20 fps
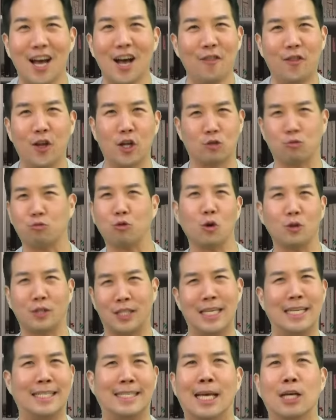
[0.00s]
There's
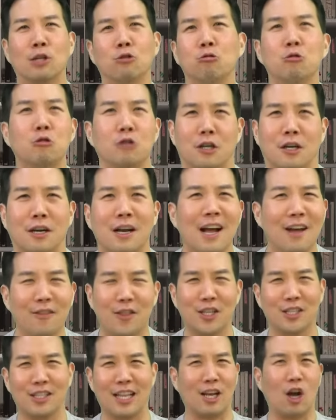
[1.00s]
roti telur.
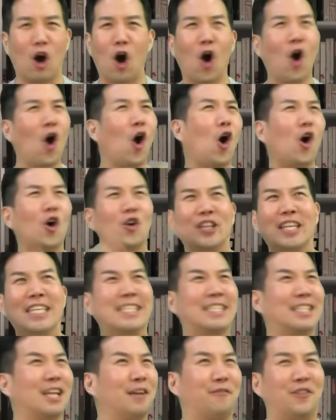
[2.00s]
There's like all these
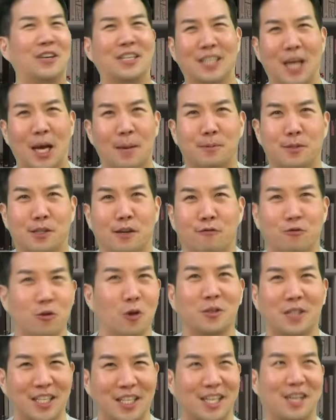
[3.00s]
different types of
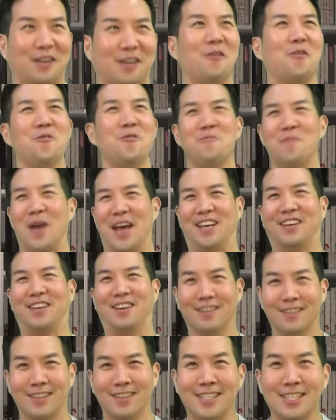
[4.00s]
rotis. Like, oh my
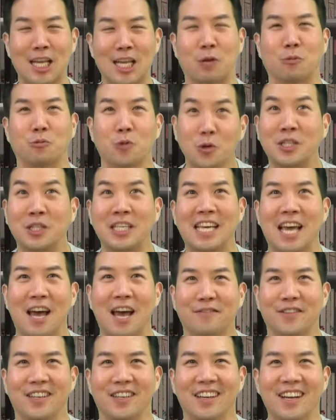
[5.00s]
goodness, it's like roti
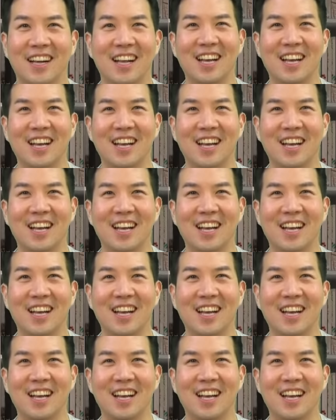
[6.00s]
heaven.